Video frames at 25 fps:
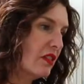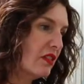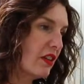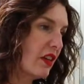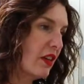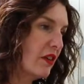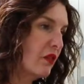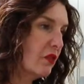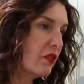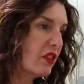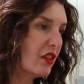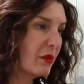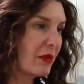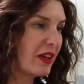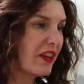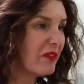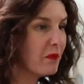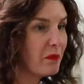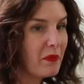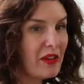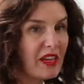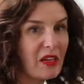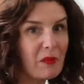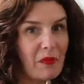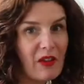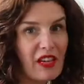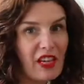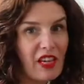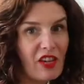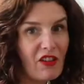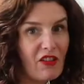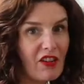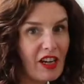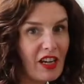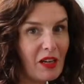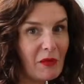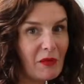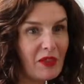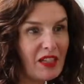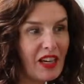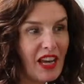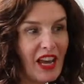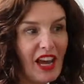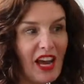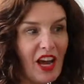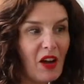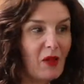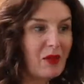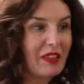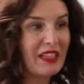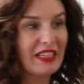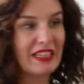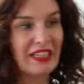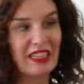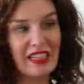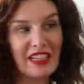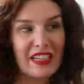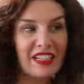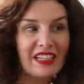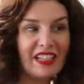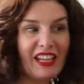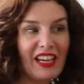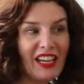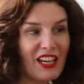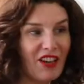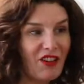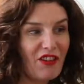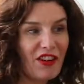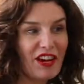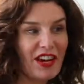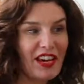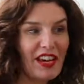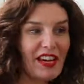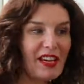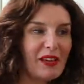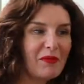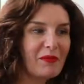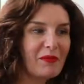So, and also we have BB creams now and CC creams.